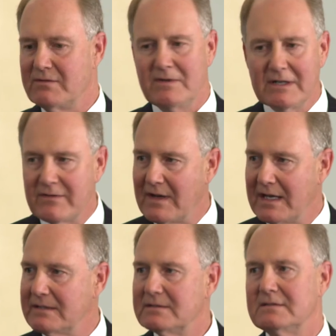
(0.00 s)
are very
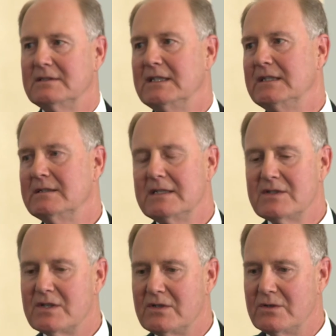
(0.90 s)
fine uh,
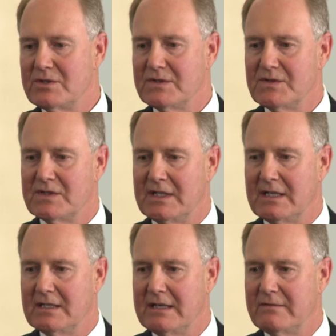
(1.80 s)
institutions,
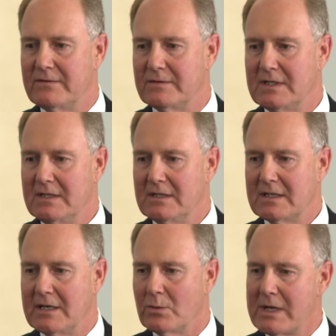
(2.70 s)
and they've
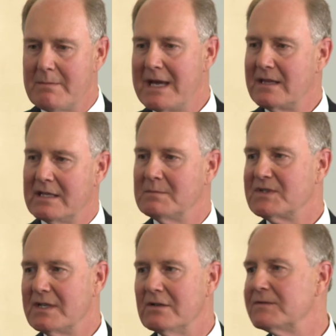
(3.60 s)
kind of remade
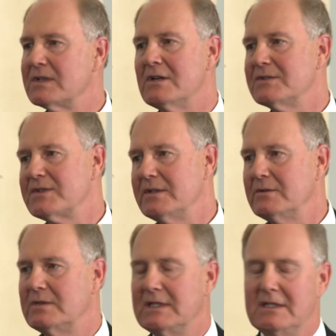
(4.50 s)
themselves
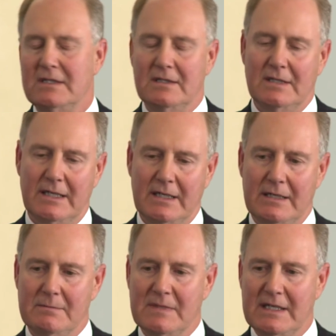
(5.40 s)
also,
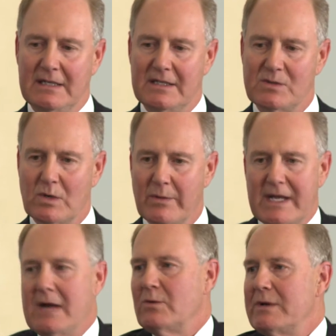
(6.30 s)
um, and that's where we
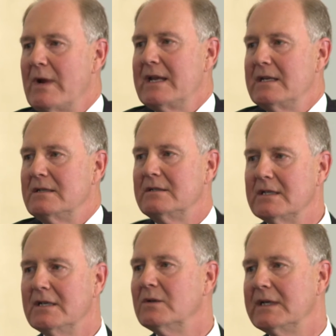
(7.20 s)
got re-rated, you
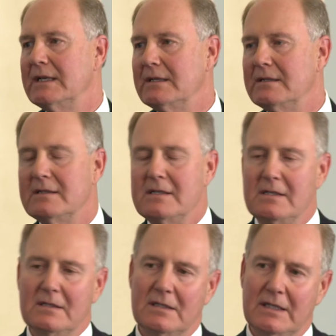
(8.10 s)
know, and
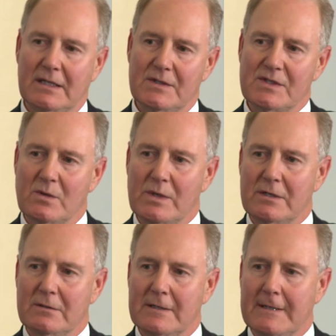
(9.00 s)
uh, so
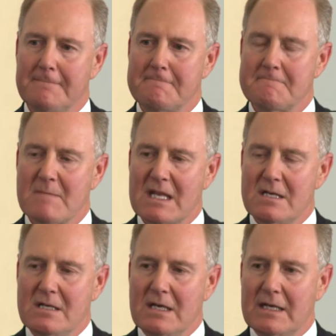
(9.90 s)
we're, um,
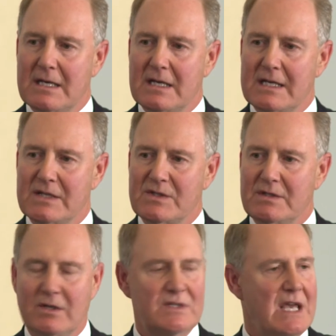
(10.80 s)
I guess,
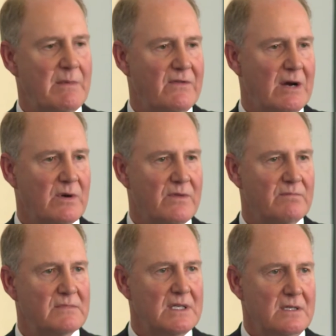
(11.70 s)
you know, Tammy, if I were to,
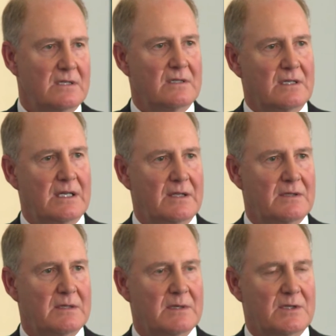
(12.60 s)

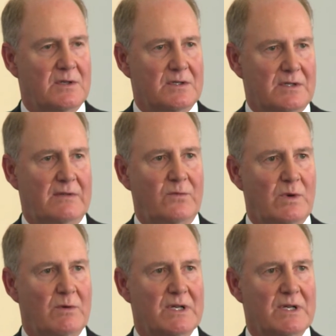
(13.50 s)
to, uh, if we were